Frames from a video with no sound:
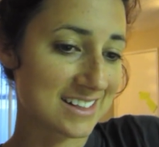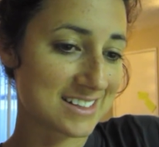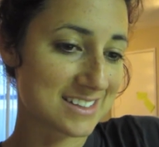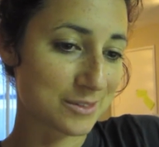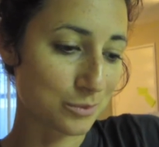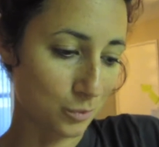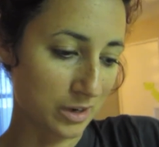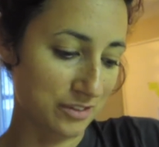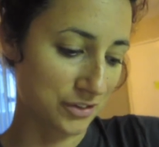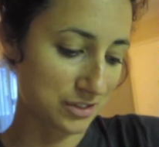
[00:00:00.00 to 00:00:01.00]
it's
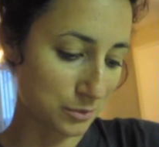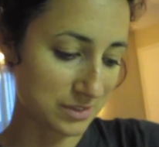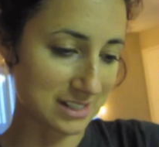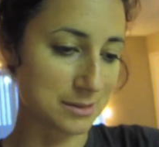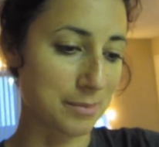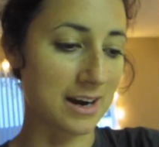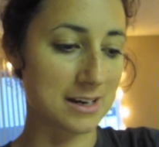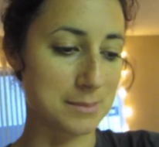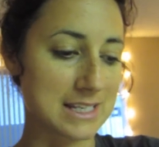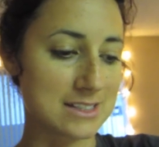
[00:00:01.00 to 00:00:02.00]
one of the first movies that
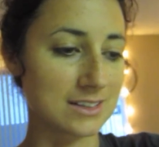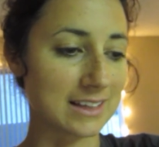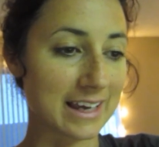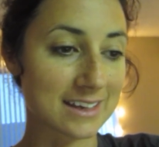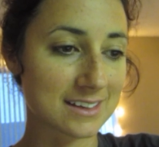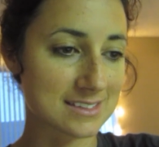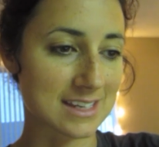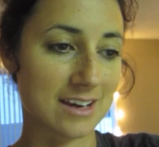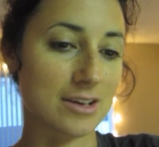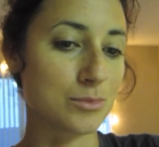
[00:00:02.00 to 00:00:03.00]
inspired me to like
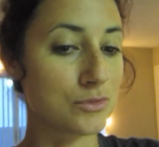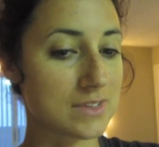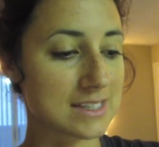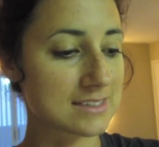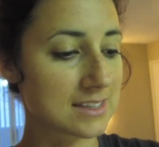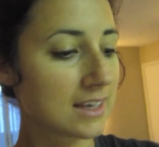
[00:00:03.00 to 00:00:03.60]
scary movies.